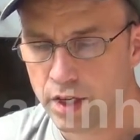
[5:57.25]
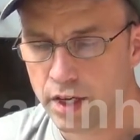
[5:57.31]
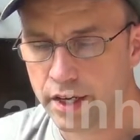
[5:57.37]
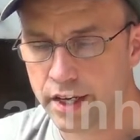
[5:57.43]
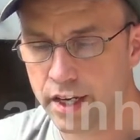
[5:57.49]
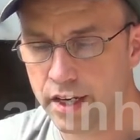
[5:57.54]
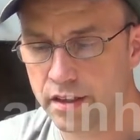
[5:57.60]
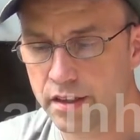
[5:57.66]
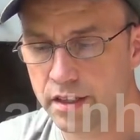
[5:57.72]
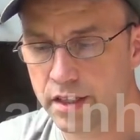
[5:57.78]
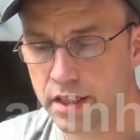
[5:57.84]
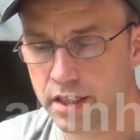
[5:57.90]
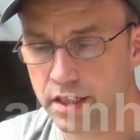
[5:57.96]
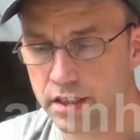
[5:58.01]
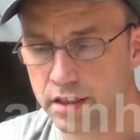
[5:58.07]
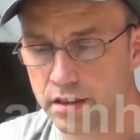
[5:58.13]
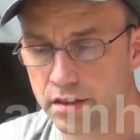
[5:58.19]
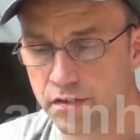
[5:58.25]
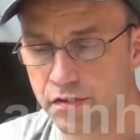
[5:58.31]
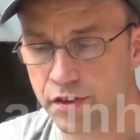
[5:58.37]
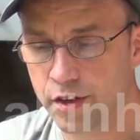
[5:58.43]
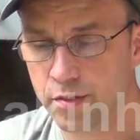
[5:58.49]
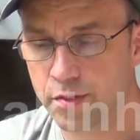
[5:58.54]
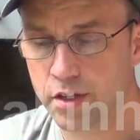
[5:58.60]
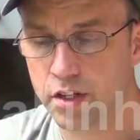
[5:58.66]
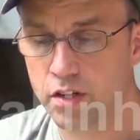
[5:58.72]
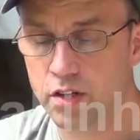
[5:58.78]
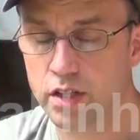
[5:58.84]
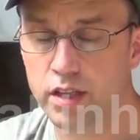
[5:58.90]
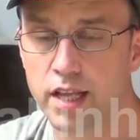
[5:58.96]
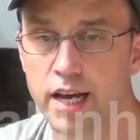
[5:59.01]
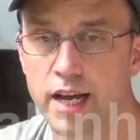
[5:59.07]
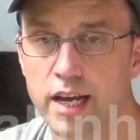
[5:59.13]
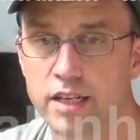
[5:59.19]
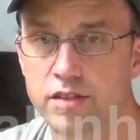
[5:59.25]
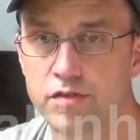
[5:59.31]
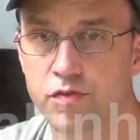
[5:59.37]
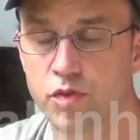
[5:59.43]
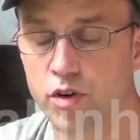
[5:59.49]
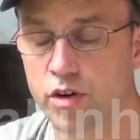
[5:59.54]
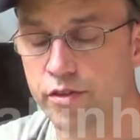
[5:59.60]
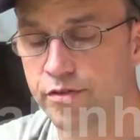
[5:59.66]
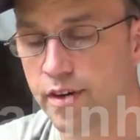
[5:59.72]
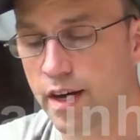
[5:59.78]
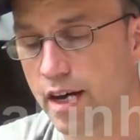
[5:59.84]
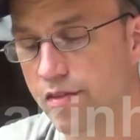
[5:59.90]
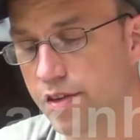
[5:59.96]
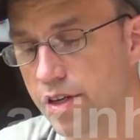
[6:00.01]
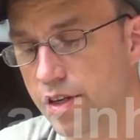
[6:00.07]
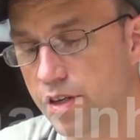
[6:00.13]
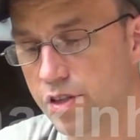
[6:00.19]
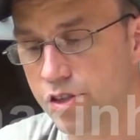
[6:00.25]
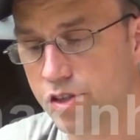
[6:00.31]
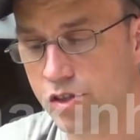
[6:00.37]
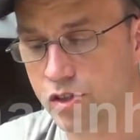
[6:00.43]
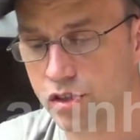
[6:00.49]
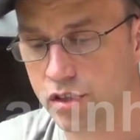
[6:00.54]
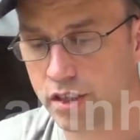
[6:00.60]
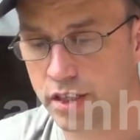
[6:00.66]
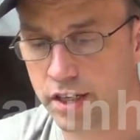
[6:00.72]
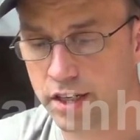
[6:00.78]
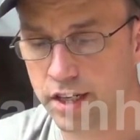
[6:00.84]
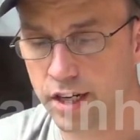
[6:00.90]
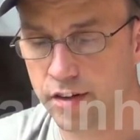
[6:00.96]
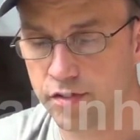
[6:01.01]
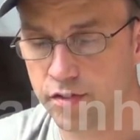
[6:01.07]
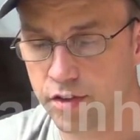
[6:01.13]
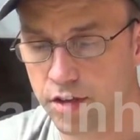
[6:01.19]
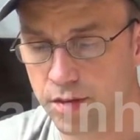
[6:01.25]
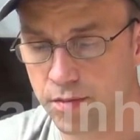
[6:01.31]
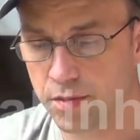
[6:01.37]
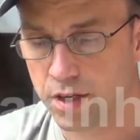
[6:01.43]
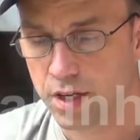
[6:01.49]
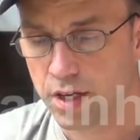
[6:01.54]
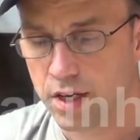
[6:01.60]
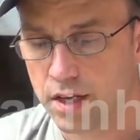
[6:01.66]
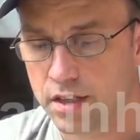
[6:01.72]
Again, the film can only last 4 to 5 years usually to cover them.